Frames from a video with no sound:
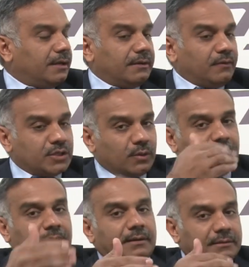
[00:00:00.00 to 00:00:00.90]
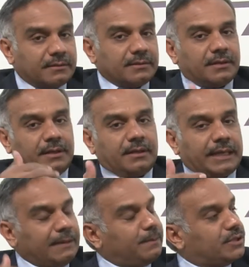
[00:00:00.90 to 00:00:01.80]
which will
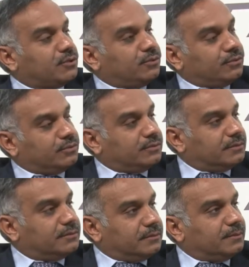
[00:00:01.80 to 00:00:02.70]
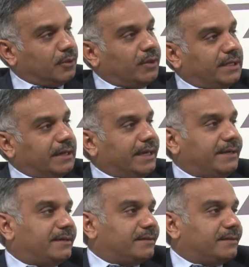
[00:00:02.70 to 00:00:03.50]
help us to provide the right